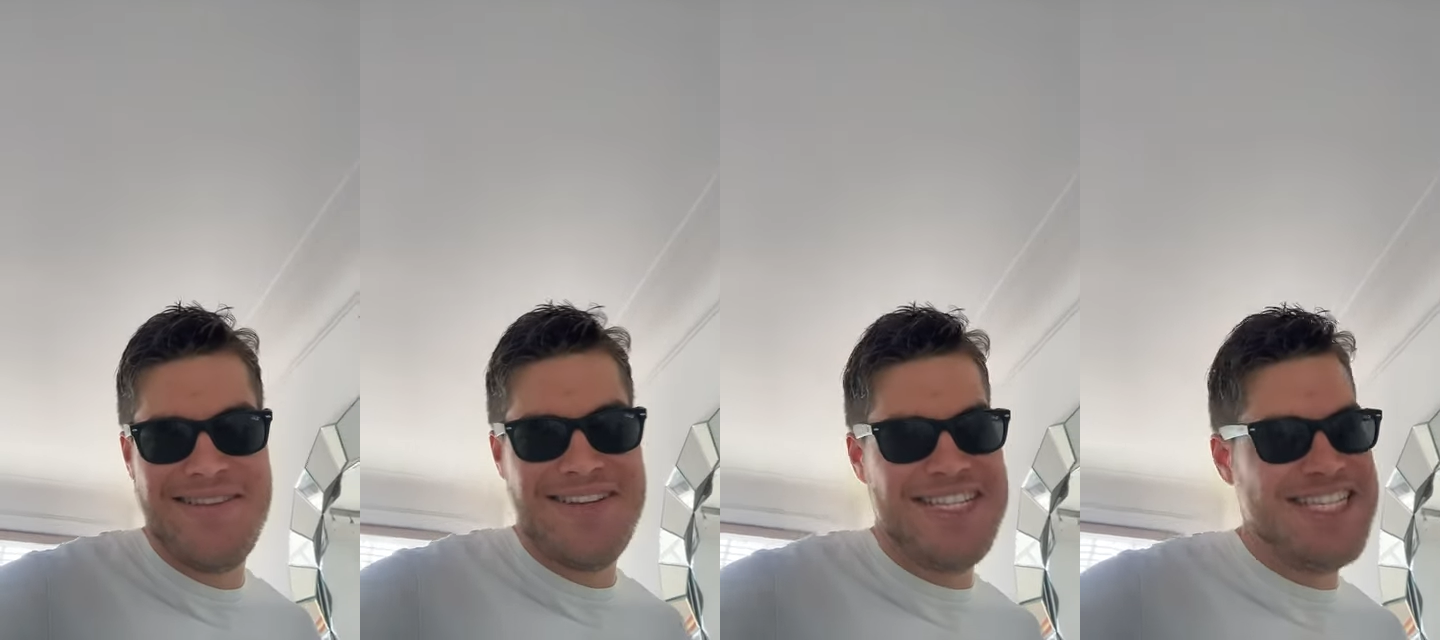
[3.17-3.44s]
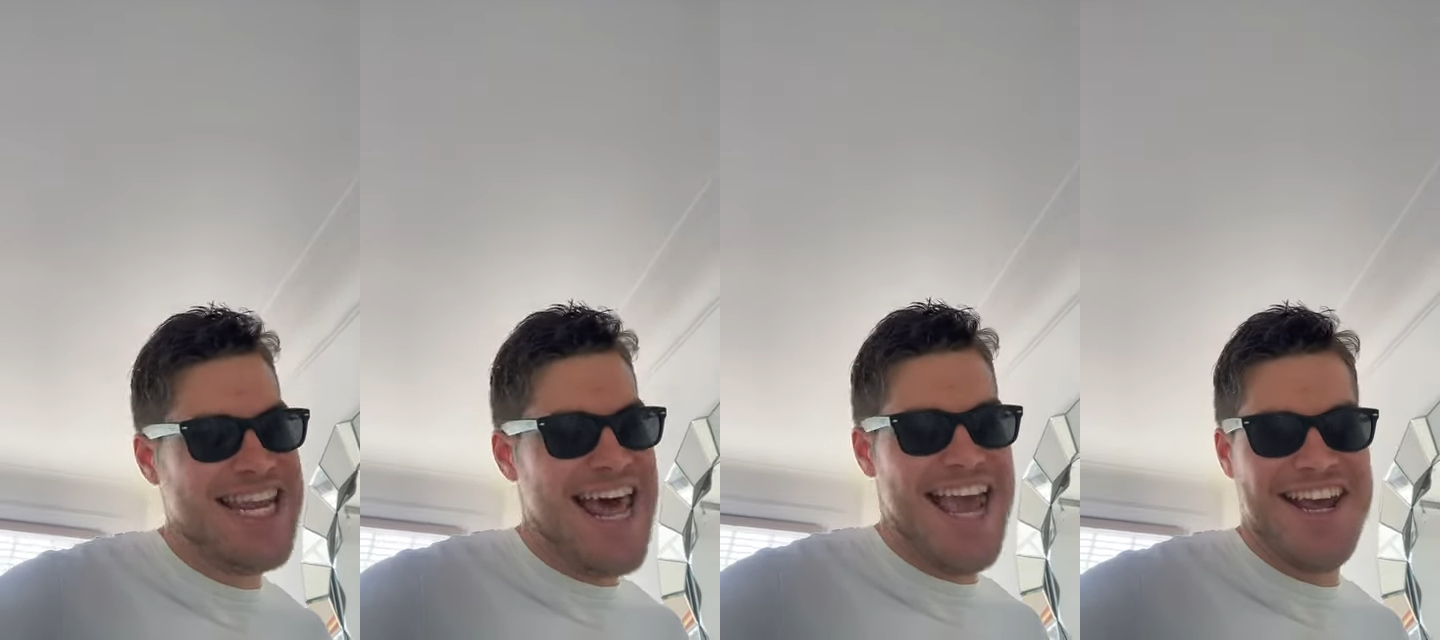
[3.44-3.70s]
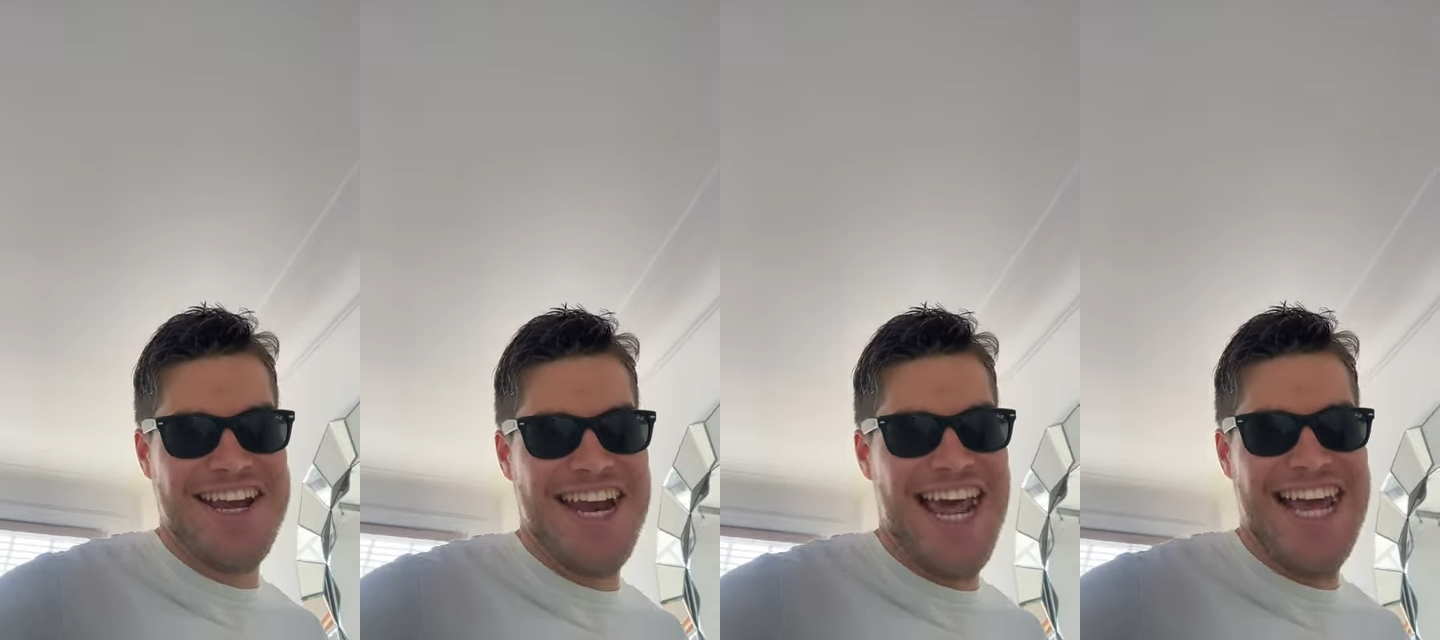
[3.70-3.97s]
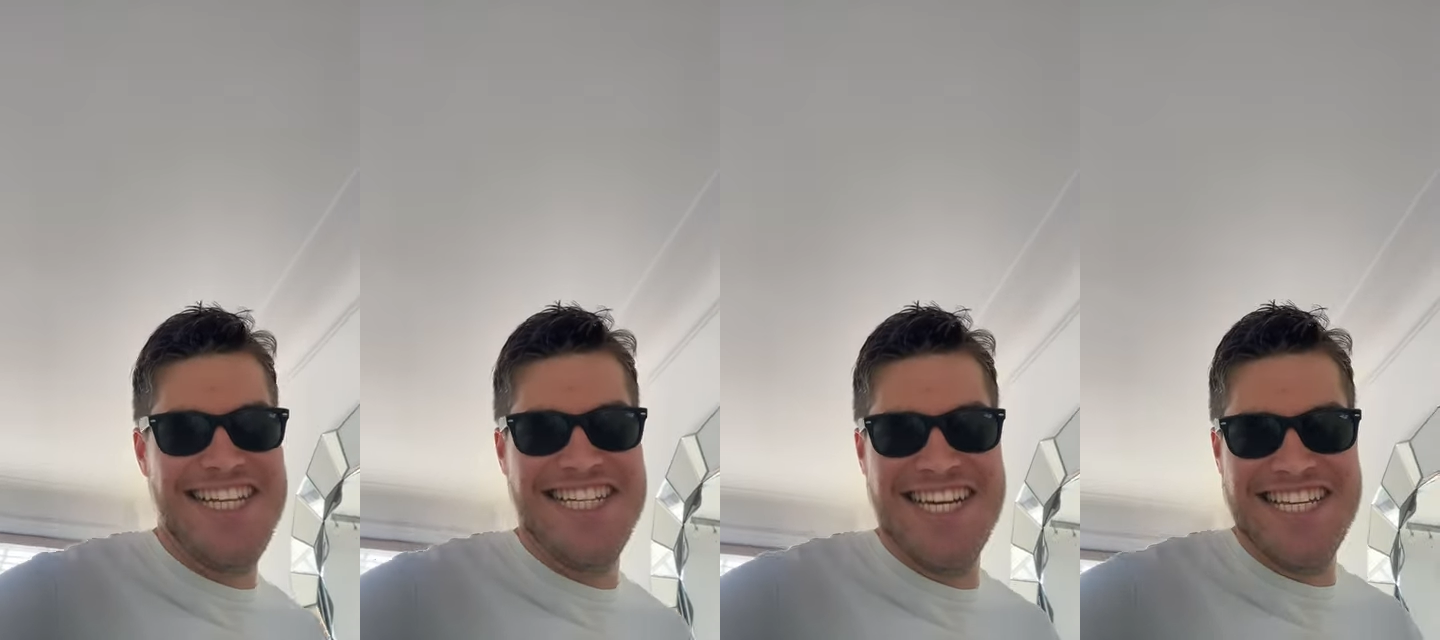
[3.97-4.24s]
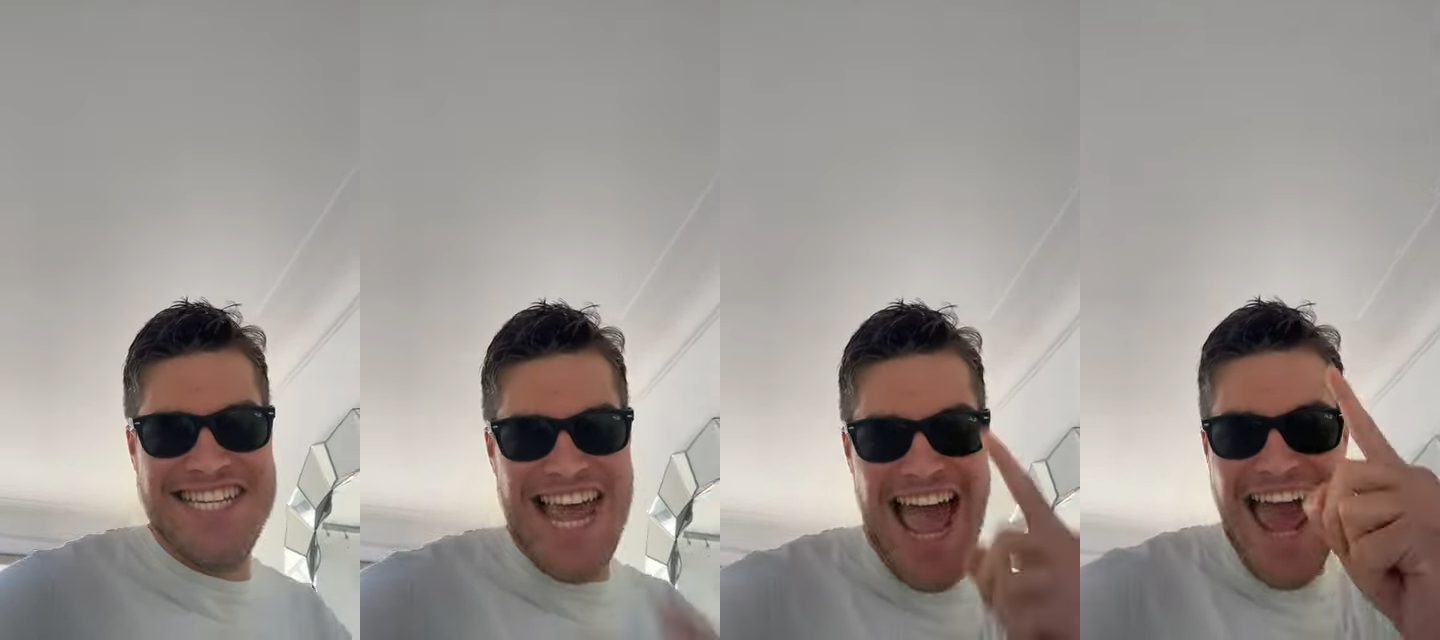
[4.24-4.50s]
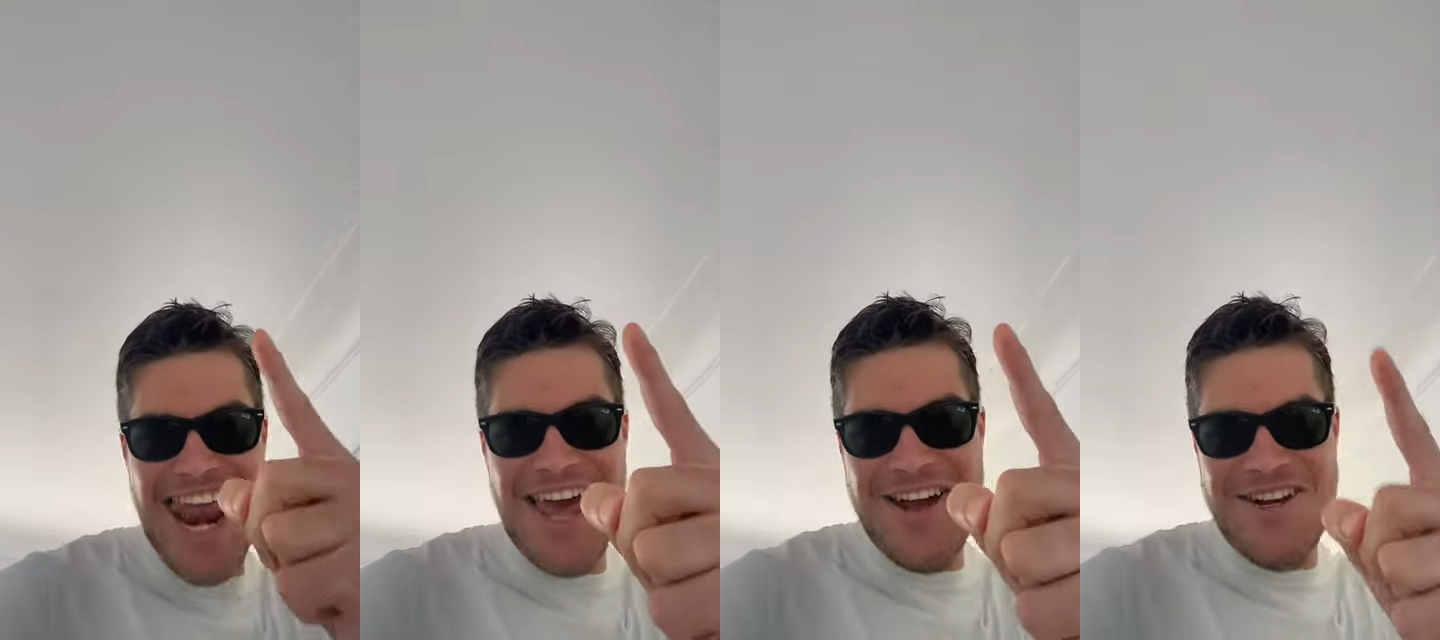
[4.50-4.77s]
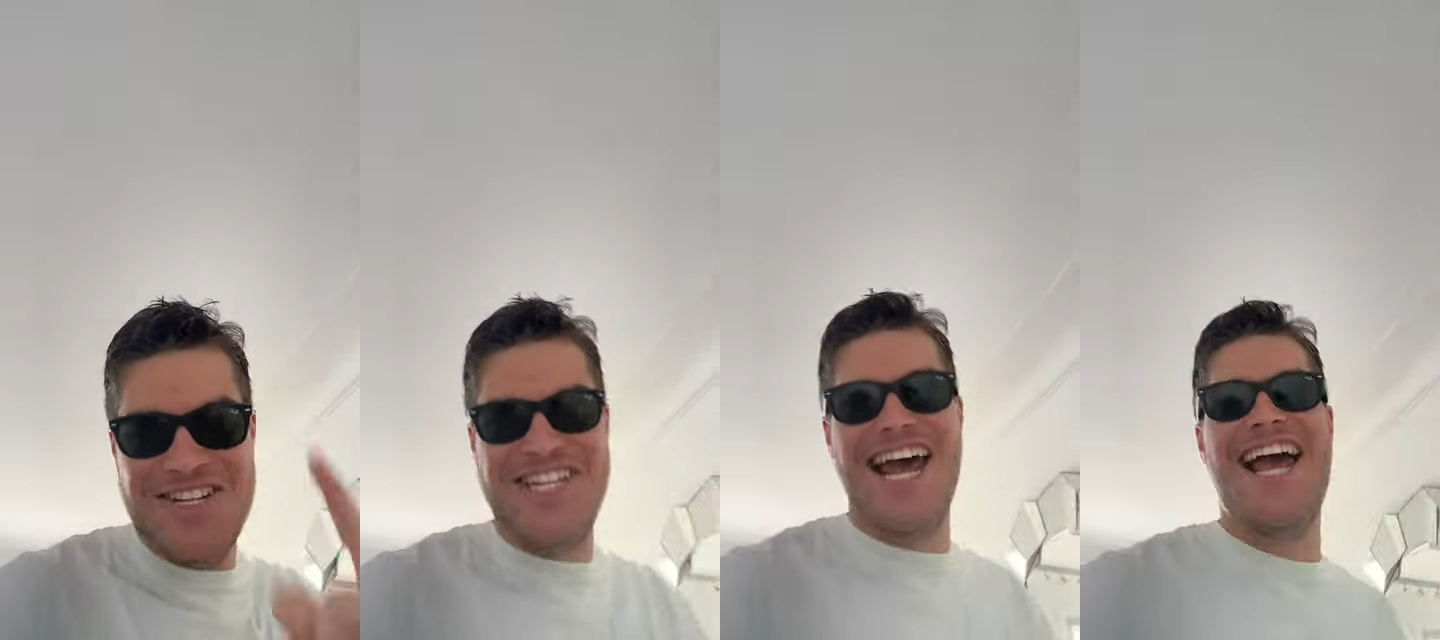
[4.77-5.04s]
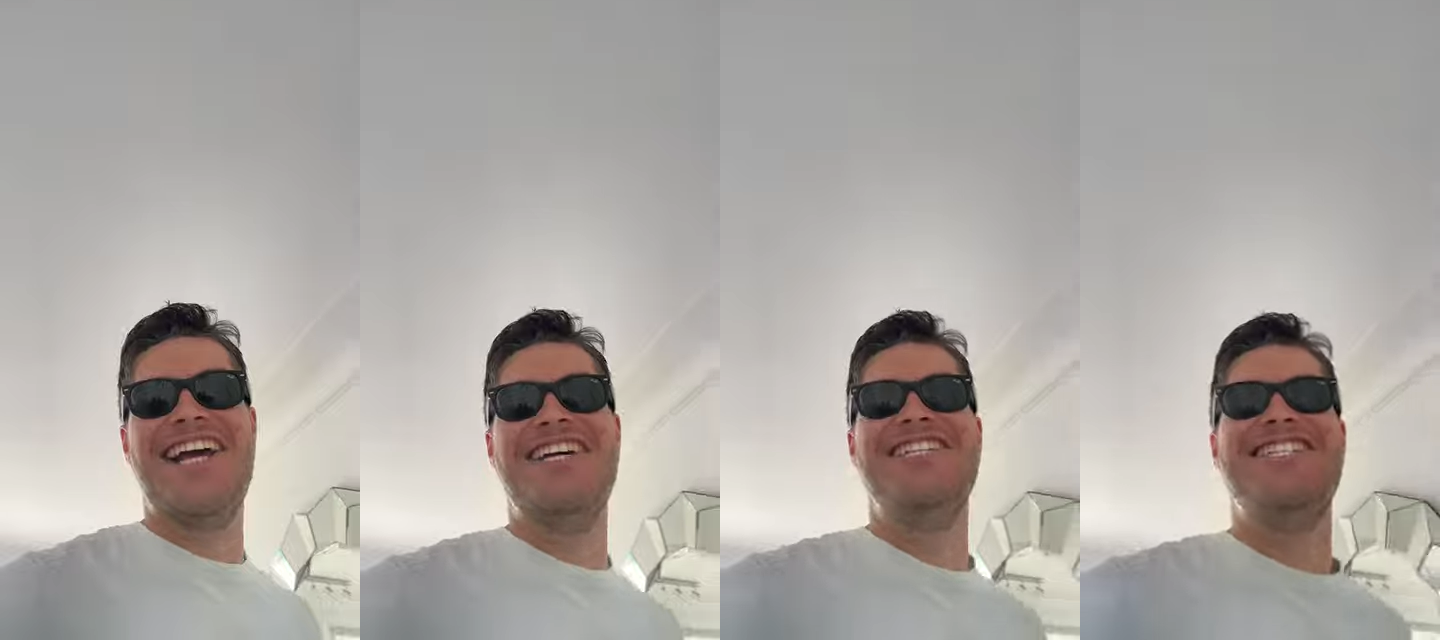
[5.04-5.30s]
Slag and lettuce. Hello,
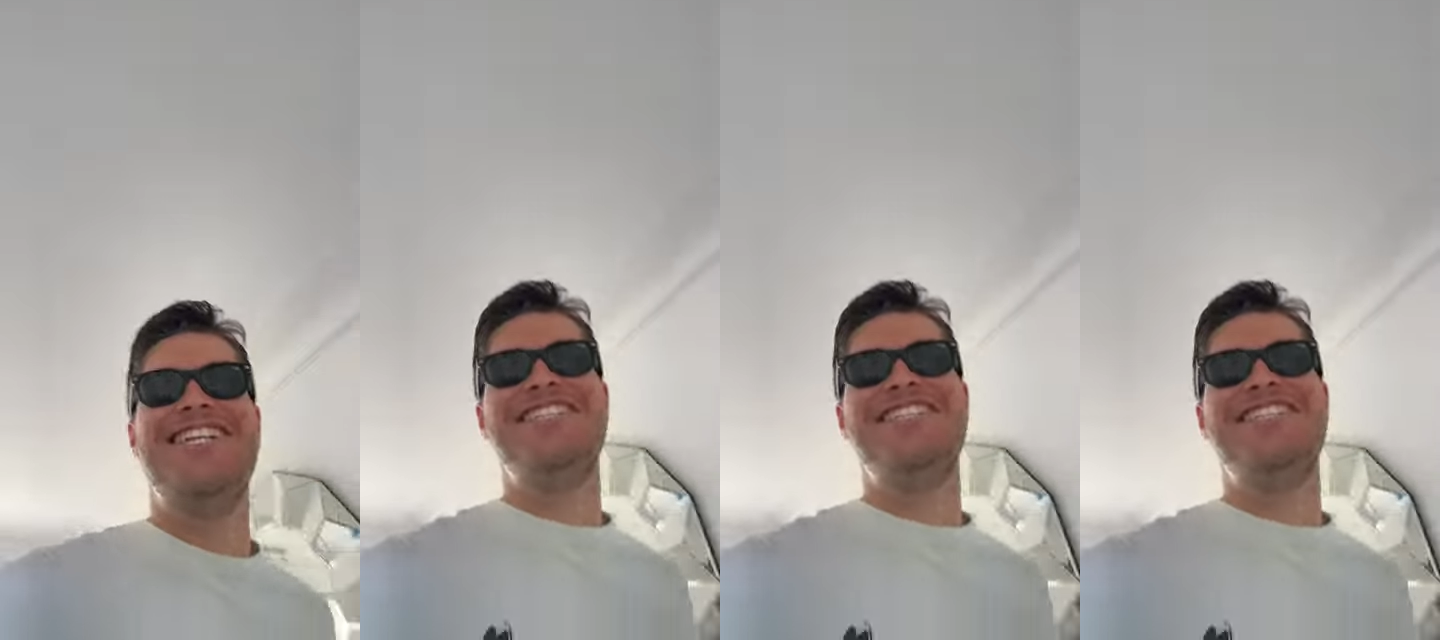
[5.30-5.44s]
Shaggers.